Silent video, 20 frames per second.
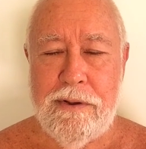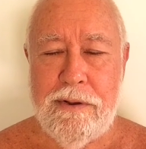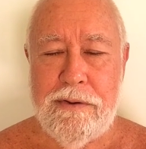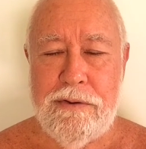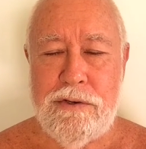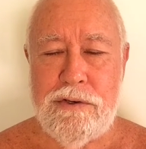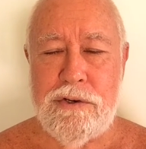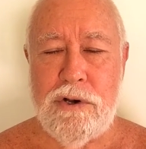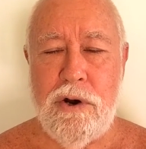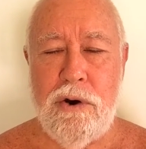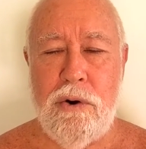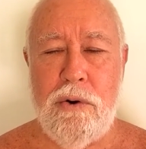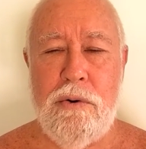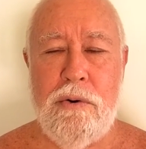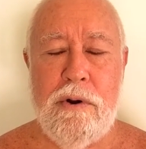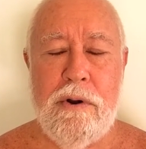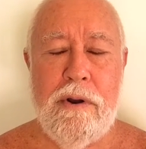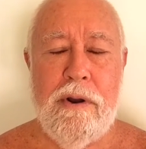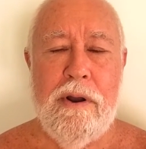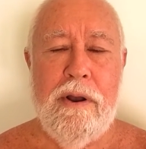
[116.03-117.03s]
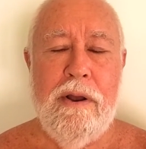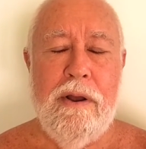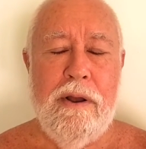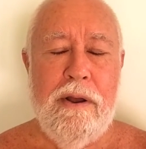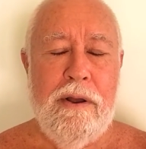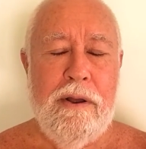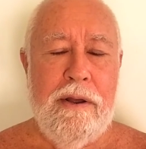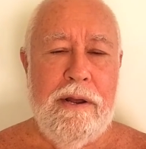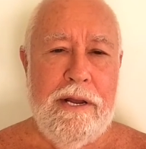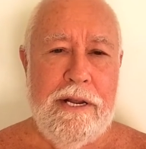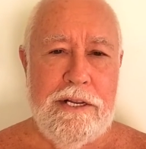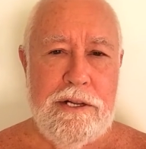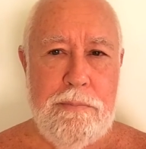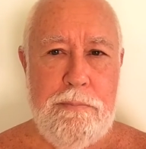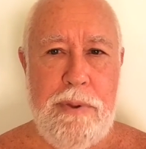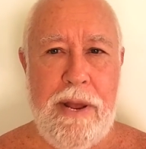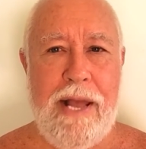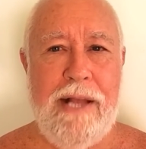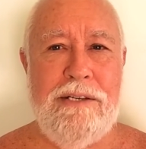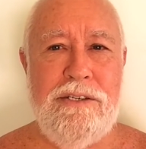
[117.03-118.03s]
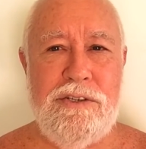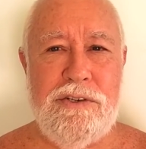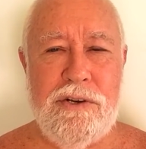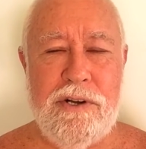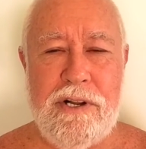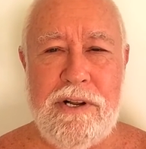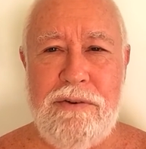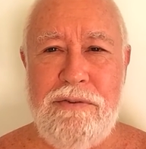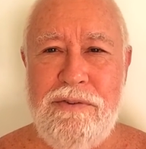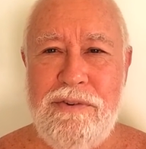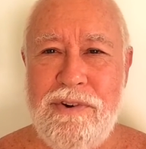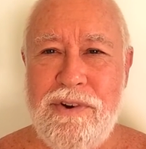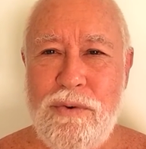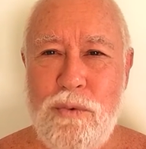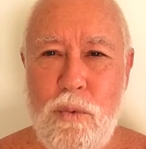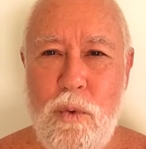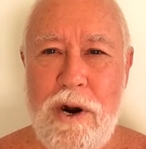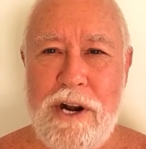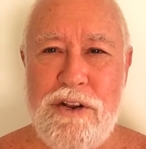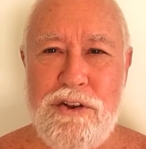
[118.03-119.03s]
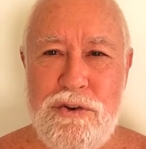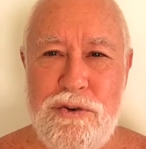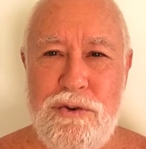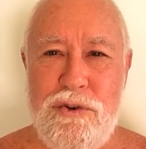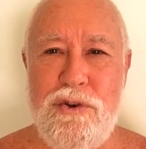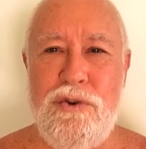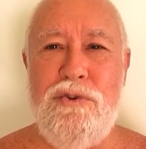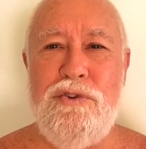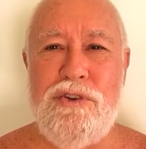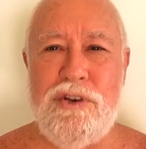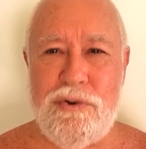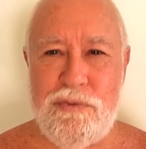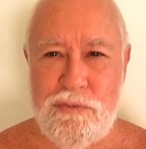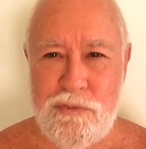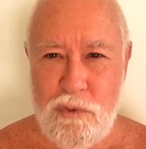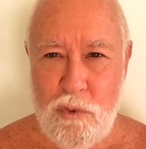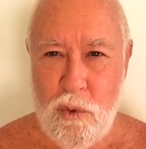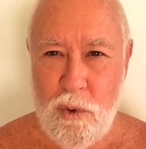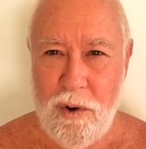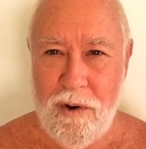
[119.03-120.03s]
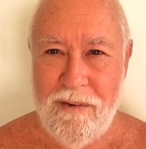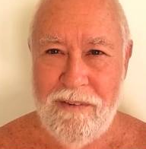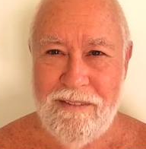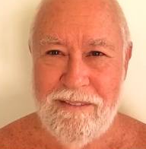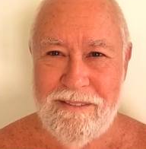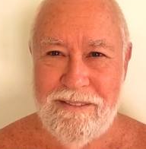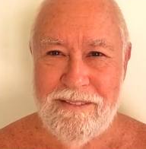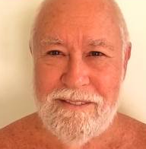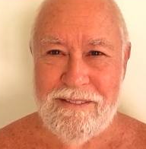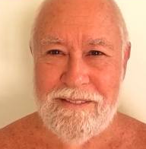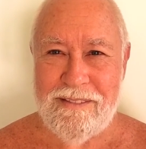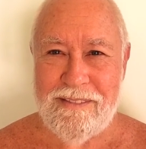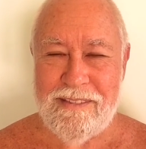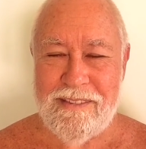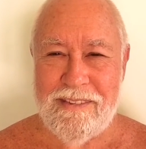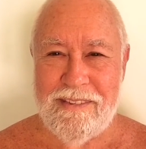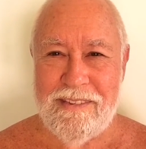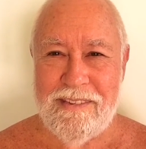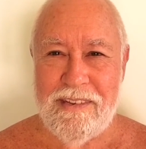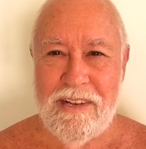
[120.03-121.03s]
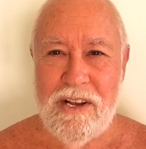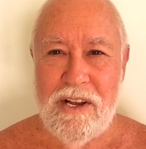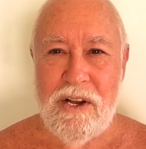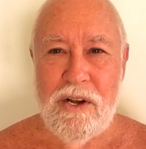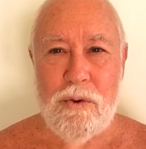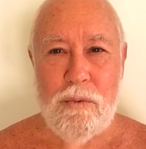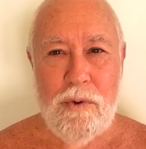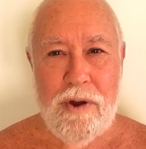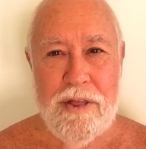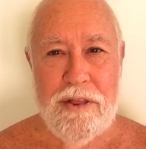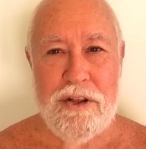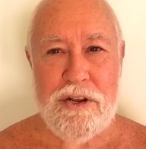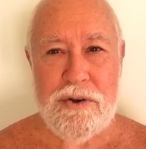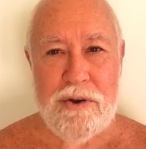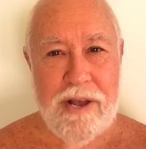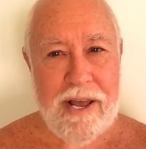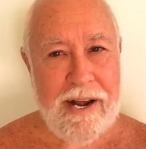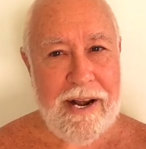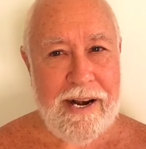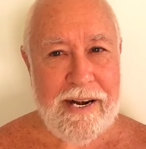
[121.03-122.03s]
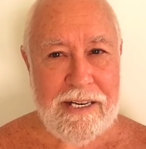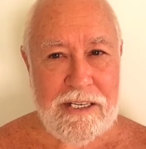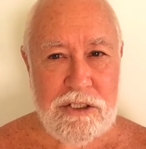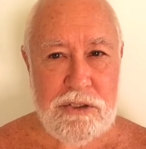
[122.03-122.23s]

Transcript: So it depends on what you use it for, whether you get any